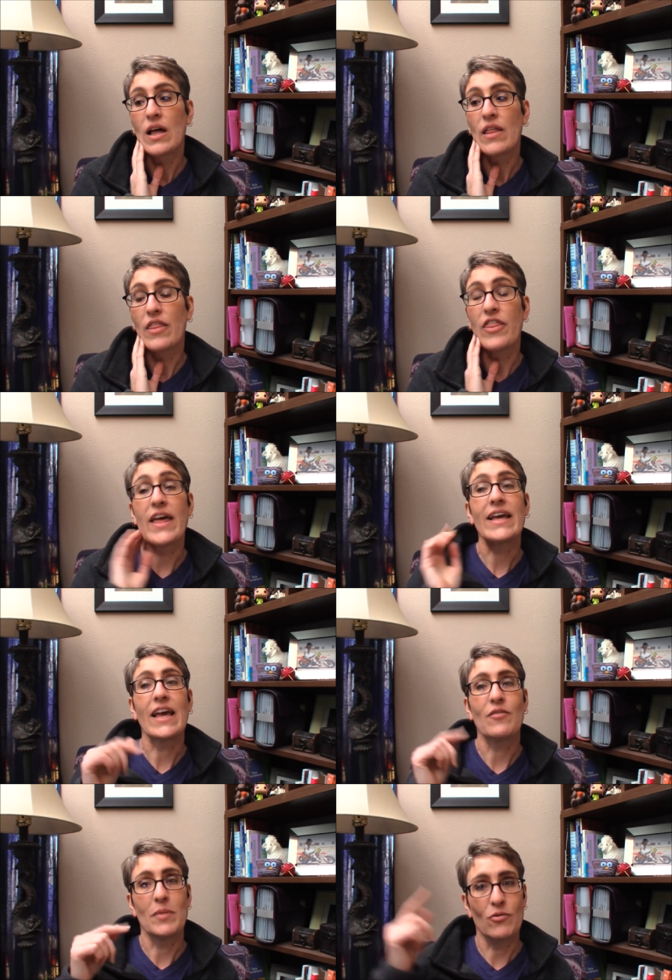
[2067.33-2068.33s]
They
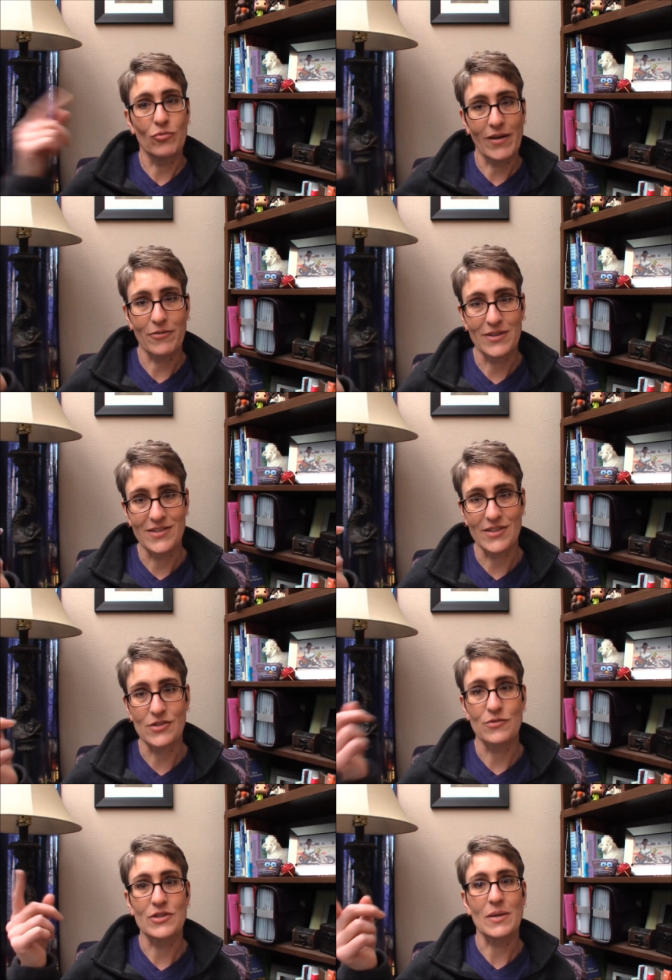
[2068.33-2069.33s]
gave me
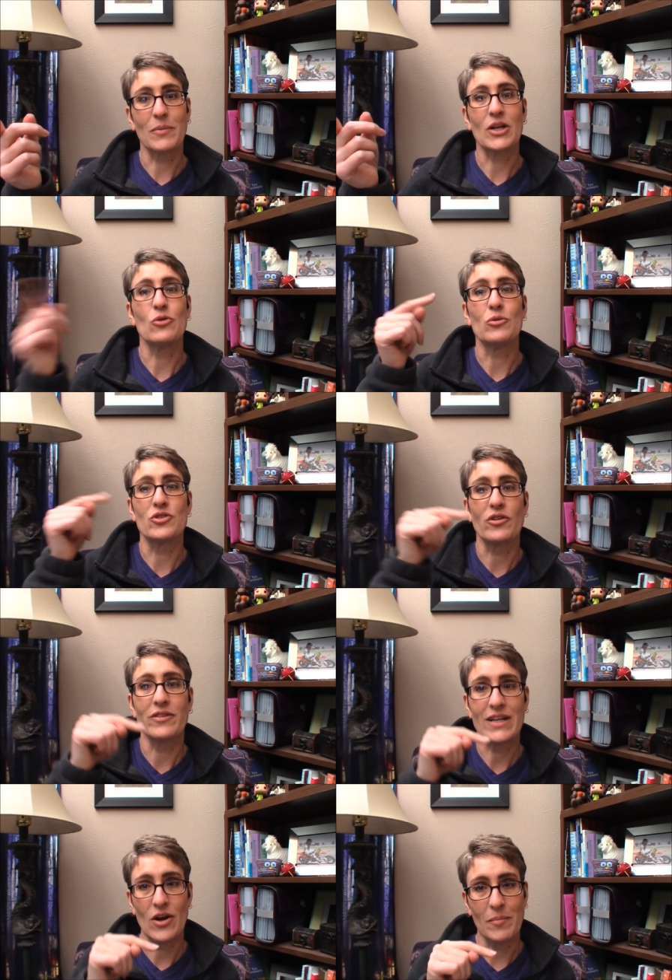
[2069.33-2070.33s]
references for somebody who was
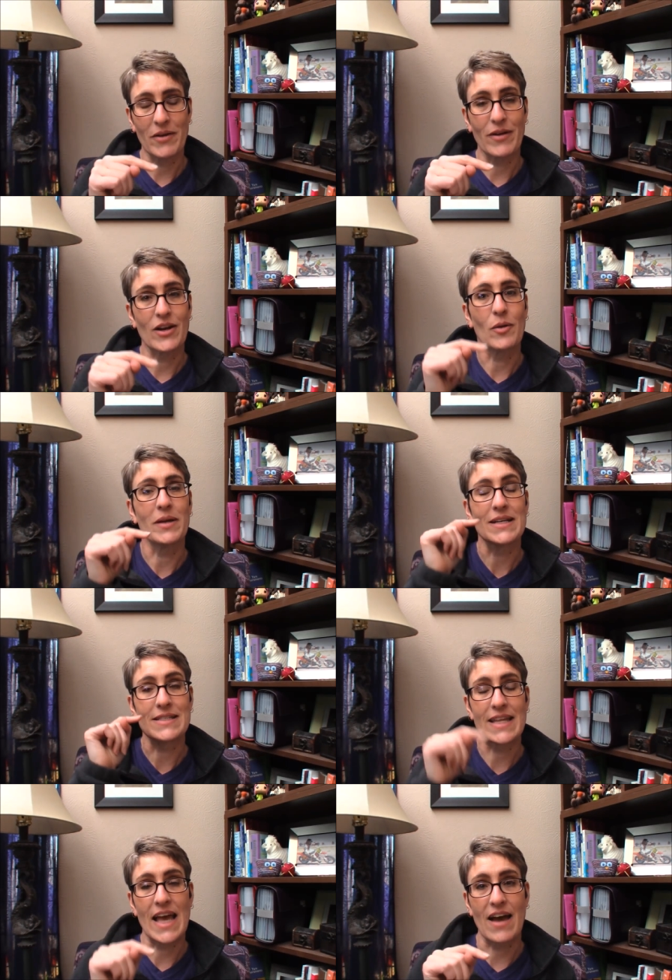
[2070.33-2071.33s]
already on my radar because
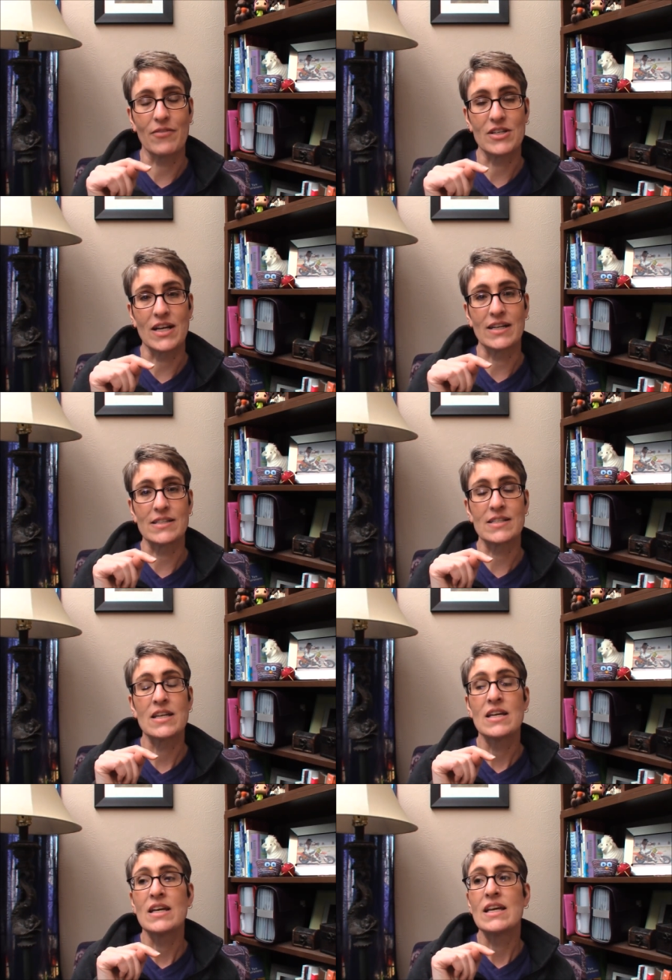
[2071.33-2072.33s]
they advertised.
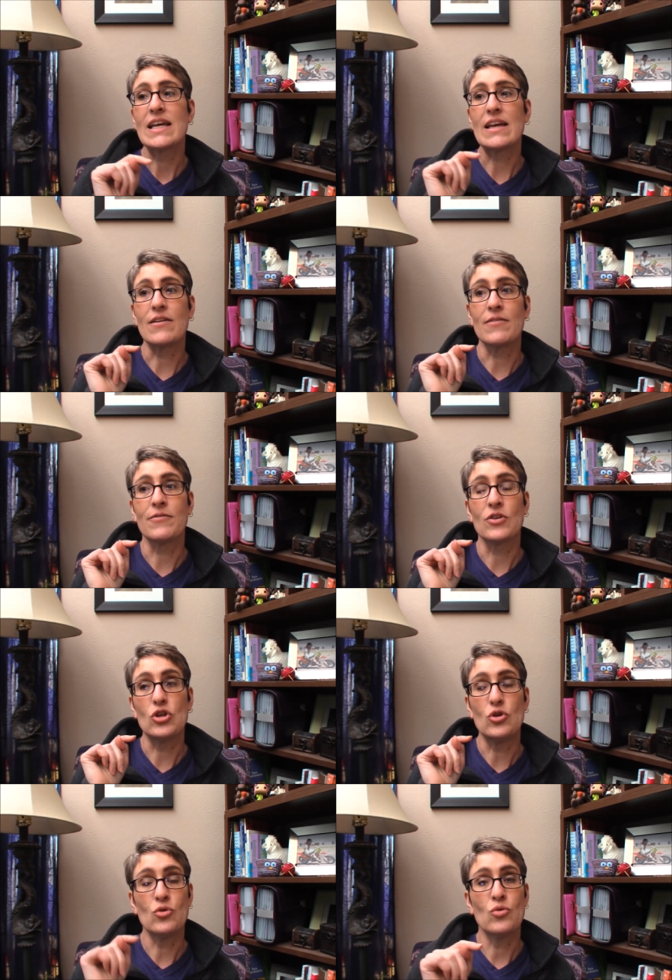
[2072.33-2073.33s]
If
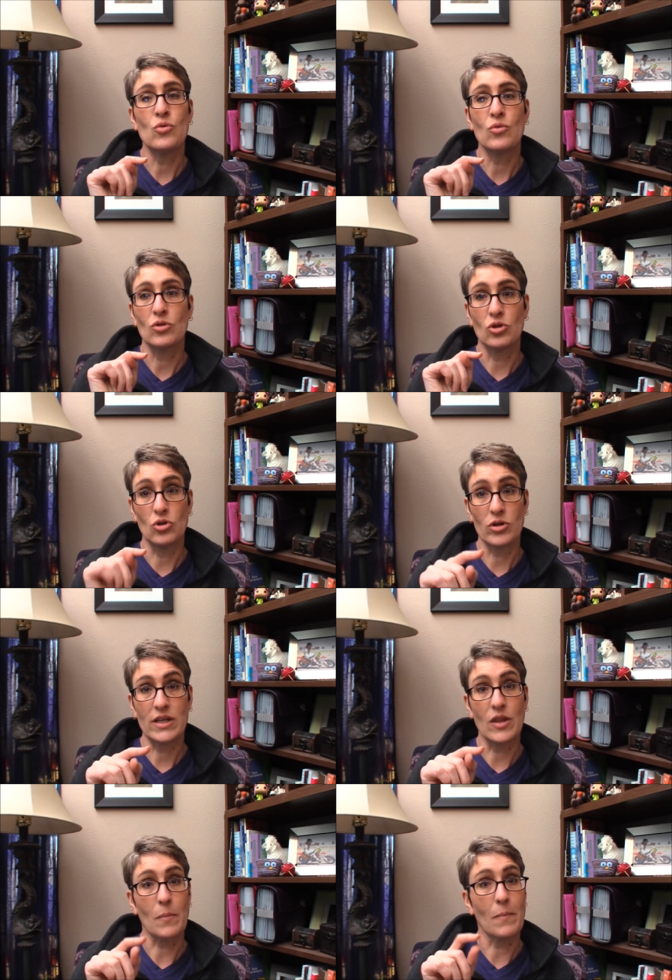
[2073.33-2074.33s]
you look
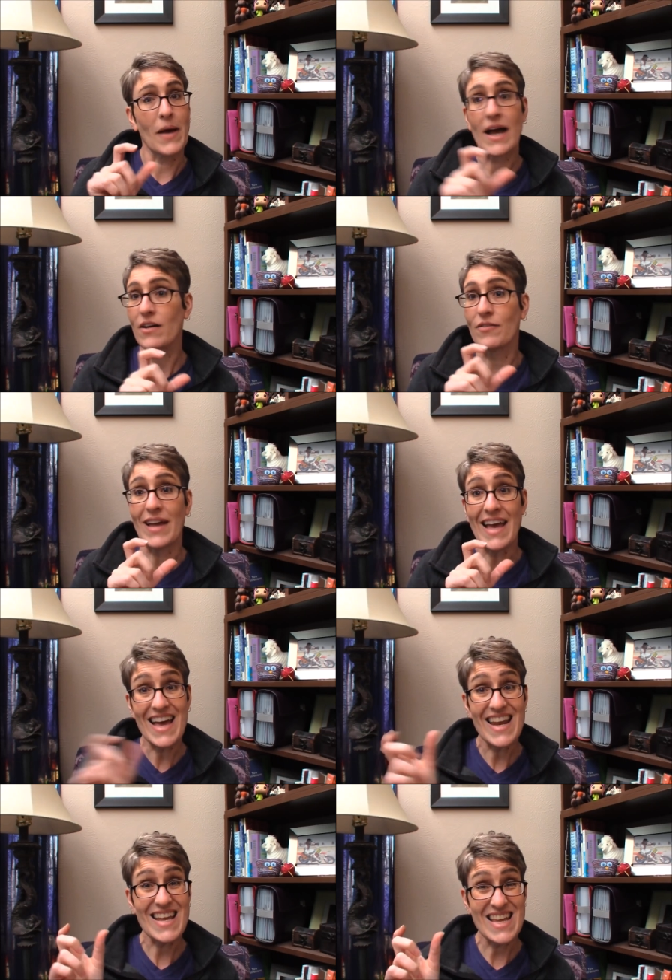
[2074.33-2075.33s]
in the back of any
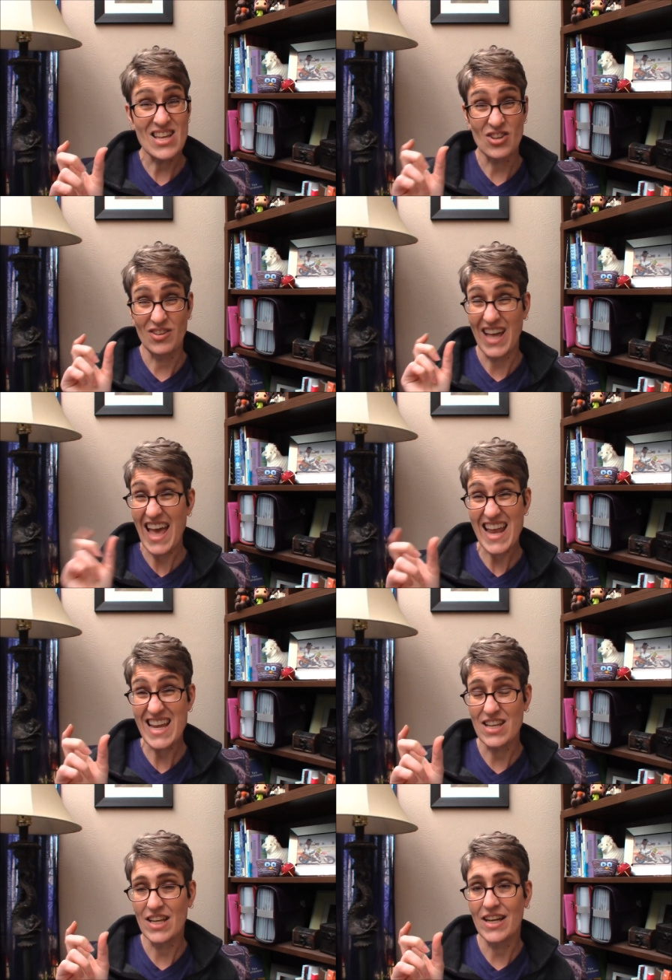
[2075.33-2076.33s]

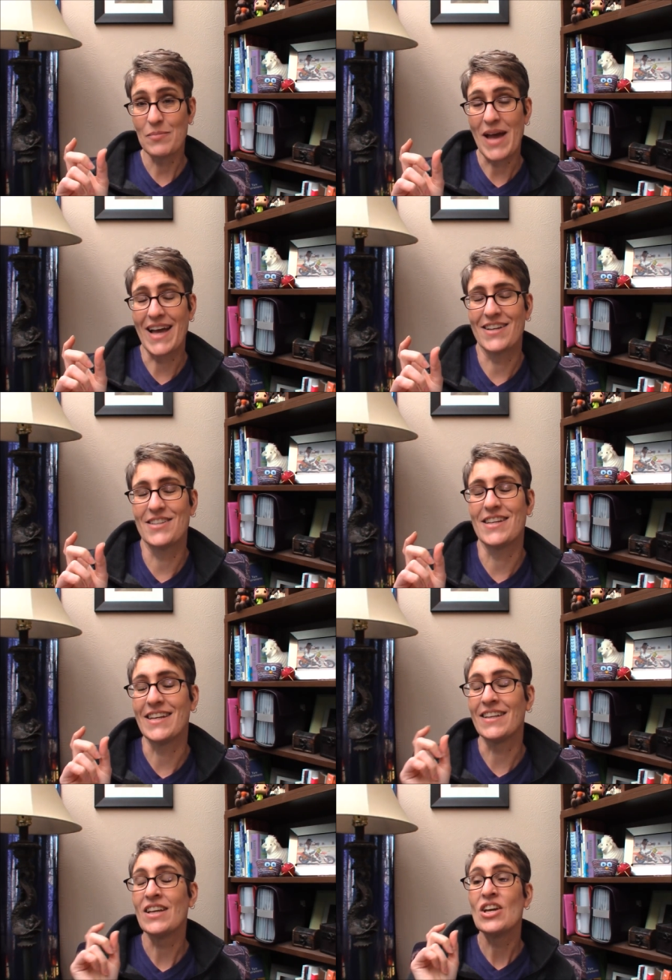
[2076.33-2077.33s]
knitting
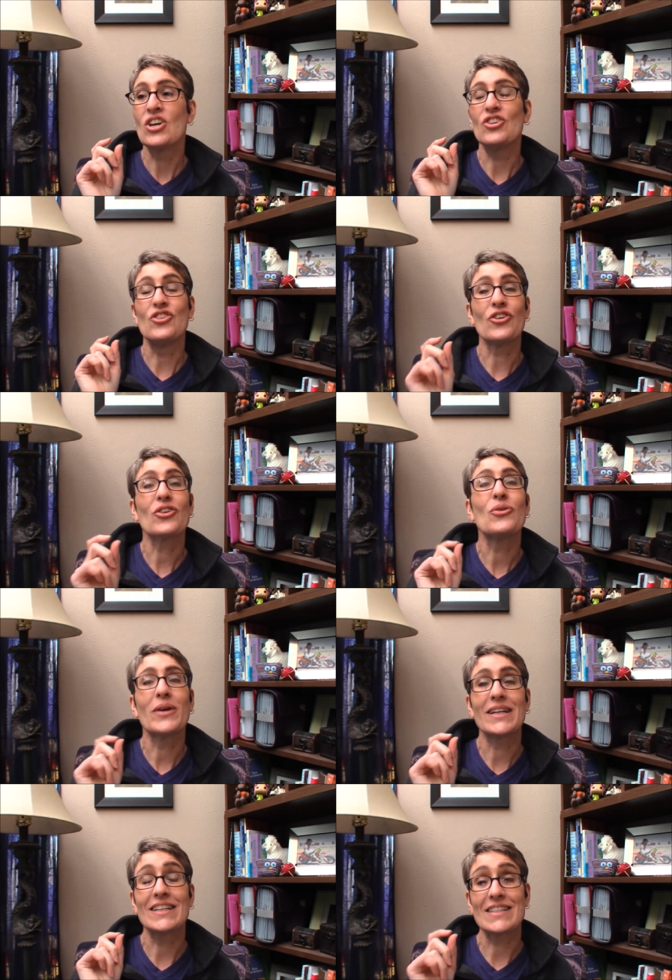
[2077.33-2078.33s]
magazine, you're
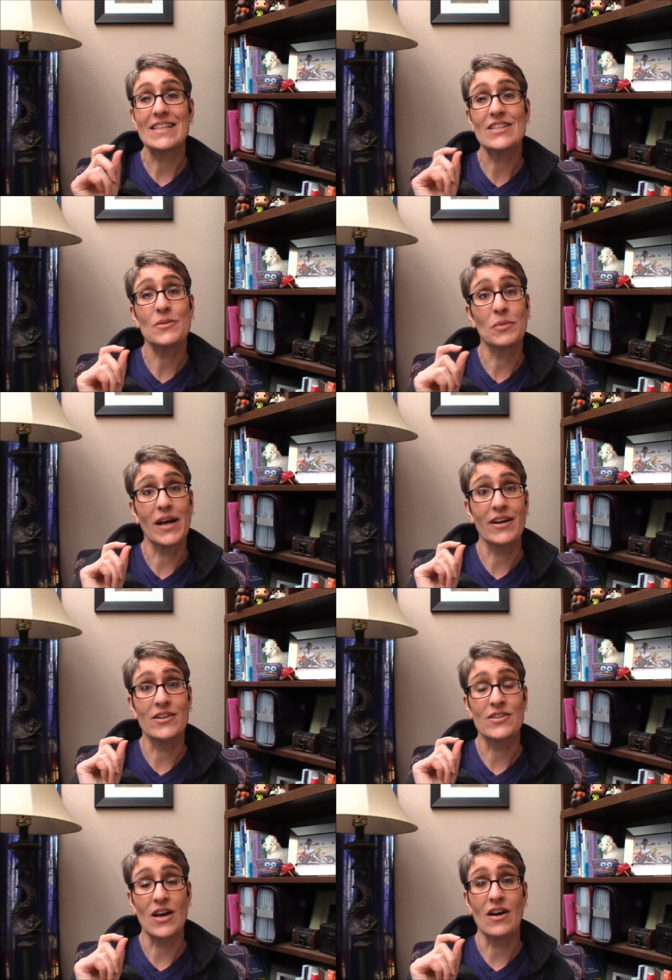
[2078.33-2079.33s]
going to see
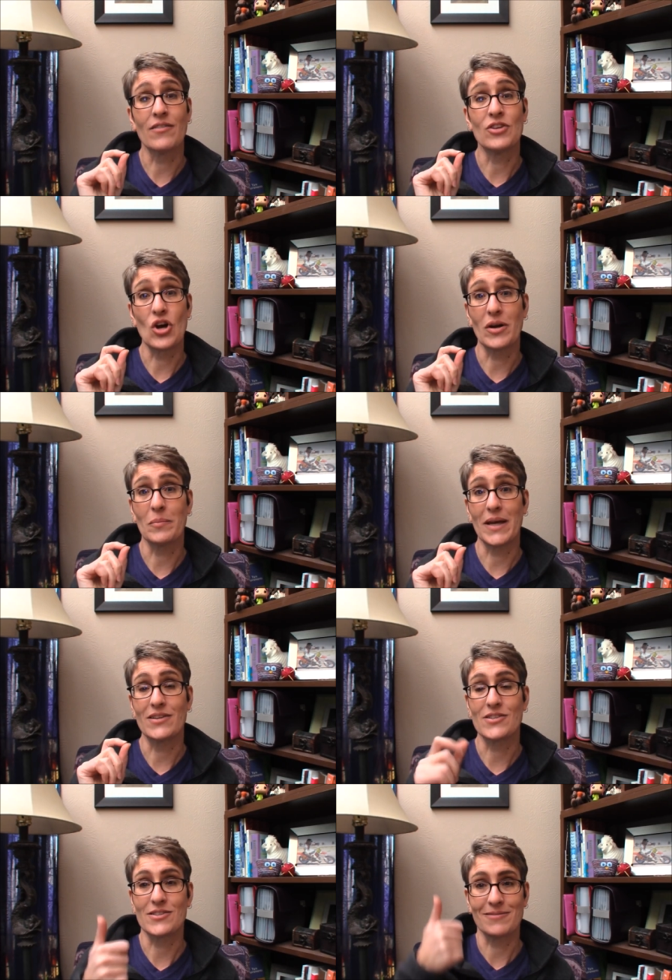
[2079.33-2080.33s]
suppliers of yarn
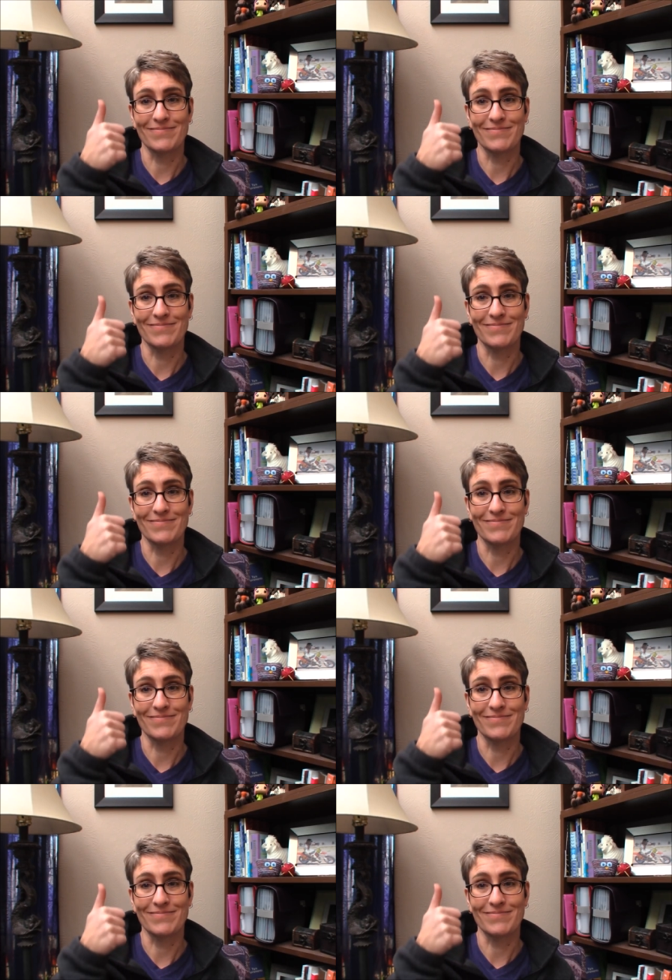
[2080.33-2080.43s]
bases.